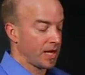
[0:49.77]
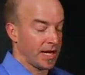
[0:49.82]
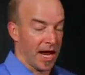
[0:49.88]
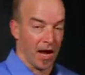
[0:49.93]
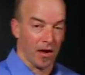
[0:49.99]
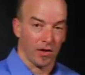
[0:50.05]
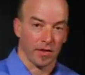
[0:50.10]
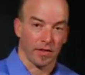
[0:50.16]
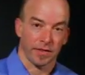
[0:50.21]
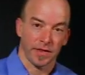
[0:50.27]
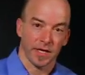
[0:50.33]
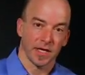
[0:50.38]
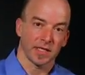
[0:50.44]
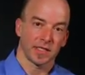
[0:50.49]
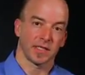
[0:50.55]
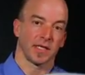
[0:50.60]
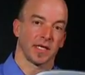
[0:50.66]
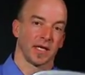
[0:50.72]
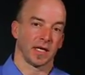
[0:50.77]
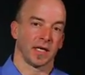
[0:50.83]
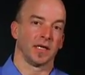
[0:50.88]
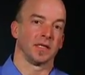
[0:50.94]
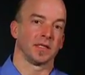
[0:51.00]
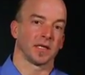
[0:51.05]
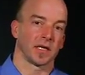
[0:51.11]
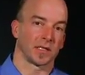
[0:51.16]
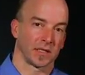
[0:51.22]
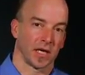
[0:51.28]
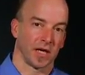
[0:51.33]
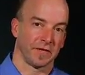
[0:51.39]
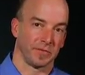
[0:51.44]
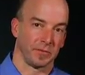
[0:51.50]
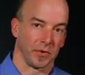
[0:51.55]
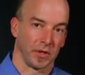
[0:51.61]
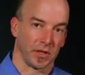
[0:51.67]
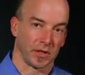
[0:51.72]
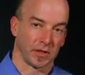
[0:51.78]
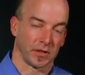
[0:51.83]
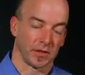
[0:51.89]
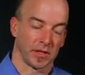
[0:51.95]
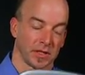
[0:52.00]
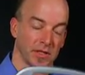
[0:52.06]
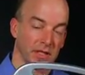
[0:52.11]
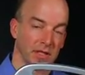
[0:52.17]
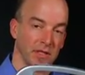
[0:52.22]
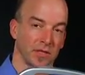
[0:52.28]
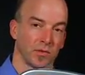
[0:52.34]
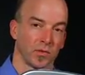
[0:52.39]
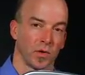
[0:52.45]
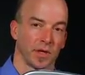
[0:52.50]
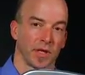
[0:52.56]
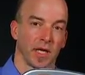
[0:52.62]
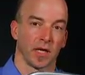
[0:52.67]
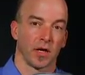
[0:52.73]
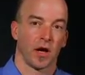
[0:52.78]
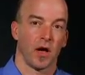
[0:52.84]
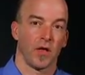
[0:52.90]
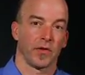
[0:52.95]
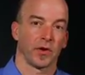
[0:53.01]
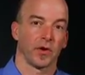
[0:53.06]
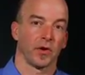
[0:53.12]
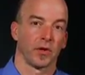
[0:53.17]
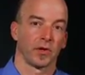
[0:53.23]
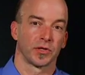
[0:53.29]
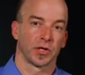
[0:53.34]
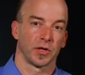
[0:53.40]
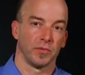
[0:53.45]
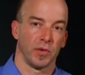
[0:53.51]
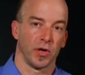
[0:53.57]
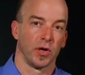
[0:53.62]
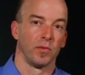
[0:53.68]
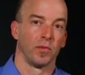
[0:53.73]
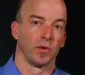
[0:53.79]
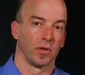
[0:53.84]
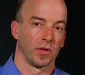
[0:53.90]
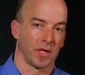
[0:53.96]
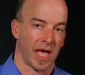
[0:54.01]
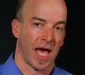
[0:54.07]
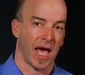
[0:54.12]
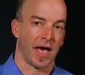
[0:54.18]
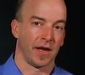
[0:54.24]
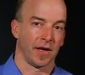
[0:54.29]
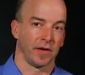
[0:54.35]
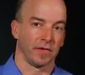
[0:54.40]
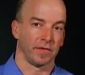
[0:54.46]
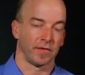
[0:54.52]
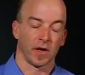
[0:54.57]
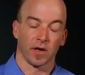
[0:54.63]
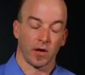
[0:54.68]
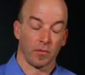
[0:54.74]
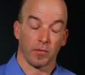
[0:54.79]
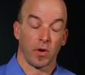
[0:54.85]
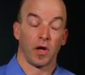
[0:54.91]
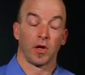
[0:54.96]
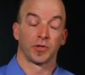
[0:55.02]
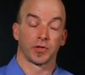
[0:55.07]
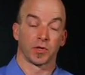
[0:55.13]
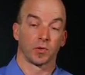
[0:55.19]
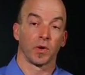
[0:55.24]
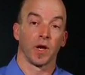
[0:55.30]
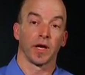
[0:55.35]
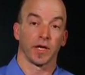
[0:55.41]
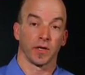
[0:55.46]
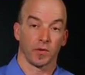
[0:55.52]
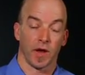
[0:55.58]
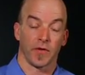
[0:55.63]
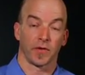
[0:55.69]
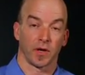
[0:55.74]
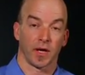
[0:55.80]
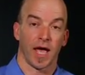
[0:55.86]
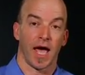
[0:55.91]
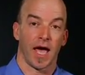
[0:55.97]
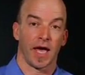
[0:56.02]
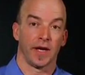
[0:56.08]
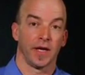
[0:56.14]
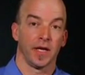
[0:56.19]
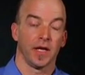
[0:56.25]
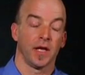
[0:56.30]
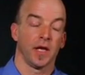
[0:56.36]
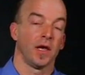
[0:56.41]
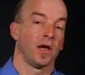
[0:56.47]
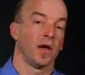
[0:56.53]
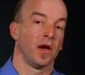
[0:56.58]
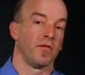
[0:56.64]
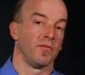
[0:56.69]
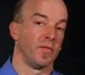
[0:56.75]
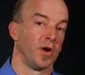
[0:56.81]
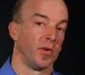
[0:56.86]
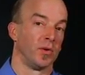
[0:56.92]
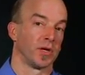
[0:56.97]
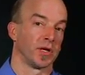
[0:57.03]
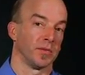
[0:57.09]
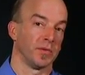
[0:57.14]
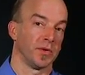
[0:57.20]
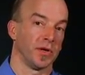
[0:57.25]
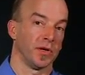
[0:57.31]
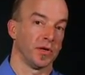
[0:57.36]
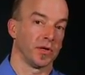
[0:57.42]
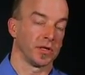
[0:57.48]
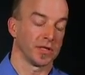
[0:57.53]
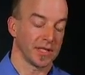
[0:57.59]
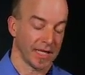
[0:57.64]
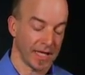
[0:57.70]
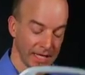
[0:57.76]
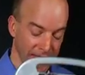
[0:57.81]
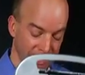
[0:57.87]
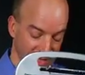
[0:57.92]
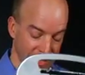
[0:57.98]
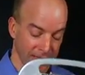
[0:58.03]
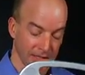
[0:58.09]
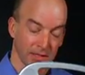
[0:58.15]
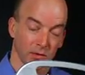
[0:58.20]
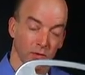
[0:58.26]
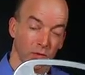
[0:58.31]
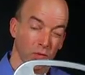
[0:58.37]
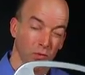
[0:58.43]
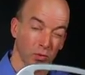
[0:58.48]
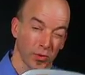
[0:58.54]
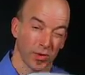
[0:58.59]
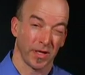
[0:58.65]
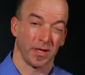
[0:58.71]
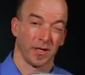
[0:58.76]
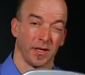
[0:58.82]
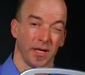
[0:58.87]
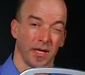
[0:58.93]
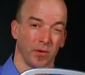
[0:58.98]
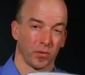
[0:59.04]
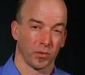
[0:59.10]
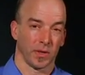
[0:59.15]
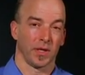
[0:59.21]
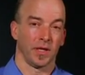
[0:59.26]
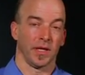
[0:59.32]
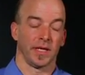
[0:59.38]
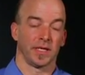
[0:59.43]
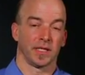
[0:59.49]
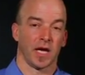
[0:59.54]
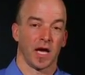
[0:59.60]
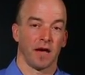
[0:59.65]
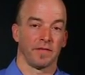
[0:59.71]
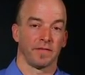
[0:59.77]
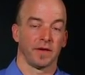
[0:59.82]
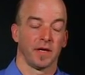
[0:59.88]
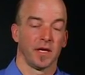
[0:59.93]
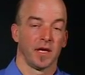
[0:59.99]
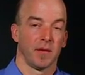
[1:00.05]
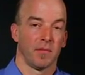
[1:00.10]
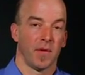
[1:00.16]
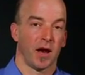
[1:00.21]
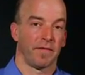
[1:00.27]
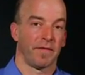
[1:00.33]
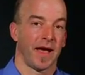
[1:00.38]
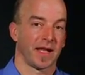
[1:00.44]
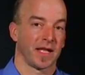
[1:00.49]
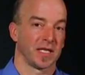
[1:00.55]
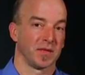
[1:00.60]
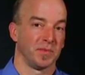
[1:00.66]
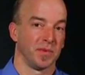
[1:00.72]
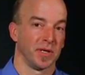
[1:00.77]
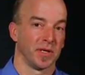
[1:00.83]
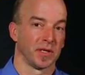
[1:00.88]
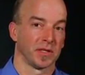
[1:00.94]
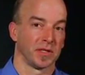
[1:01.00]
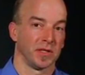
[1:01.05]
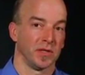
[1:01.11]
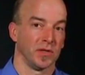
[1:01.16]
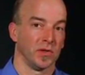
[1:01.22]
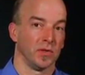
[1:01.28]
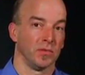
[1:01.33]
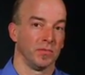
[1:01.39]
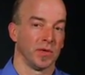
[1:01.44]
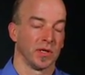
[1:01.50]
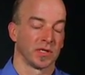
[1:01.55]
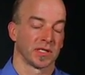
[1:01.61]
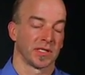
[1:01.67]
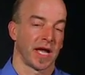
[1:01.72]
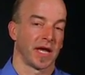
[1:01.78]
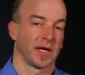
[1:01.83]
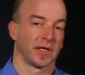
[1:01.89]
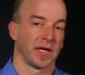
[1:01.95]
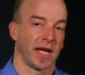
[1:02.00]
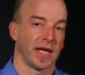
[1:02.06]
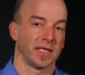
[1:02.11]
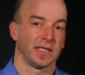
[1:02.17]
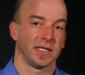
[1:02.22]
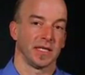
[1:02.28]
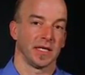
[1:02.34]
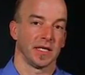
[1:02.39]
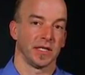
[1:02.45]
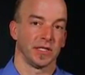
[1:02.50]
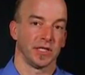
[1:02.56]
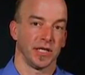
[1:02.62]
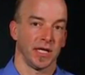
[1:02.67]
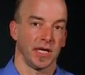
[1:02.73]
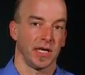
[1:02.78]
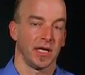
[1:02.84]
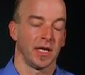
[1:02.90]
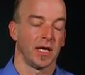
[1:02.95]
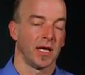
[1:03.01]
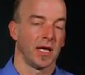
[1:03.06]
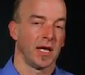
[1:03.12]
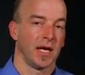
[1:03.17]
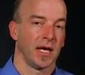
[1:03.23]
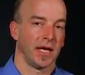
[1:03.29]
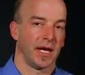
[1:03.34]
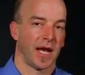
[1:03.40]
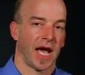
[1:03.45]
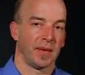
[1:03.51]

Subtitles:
Now, this is a Toughbook. This is what they call their ultra-mobile line of, or ultra-rugged rather, line of mobile computers. It is really, really tough. Matter of fact, it's built to mil standard 810G and